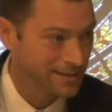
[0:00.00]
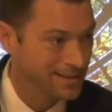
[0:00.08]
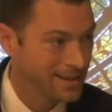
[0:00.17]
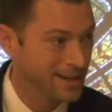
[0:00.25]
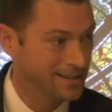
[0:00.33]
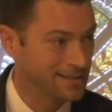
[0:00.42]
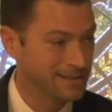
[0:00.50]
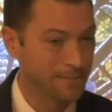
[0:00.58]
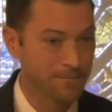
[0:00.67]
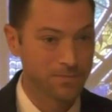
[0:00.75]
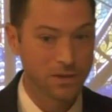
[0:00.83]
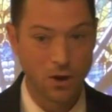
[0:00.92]
Yes,
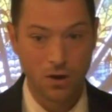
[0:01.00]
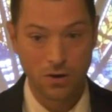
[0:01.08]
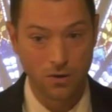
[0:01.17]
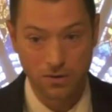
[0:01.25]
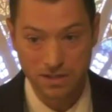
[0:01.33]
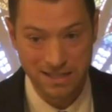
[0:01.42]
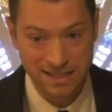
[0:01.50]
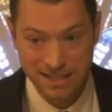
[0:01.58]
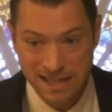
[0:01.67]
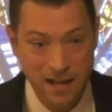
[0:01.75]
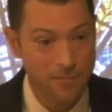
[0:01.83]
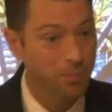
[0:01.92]
holy,
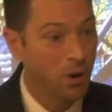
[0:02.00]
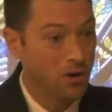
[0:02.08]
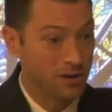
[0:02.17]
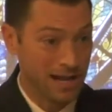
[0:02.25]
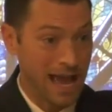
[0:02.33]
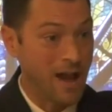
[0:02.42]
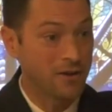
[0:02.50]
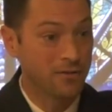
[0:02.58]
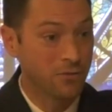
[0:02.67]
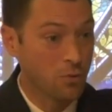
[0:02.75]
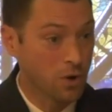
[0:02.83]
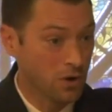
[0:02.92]
set apart, out of
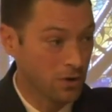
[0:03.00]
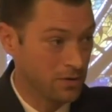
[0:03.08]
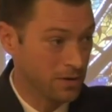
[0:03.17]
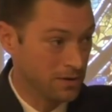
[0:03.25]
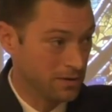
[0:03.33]
the world,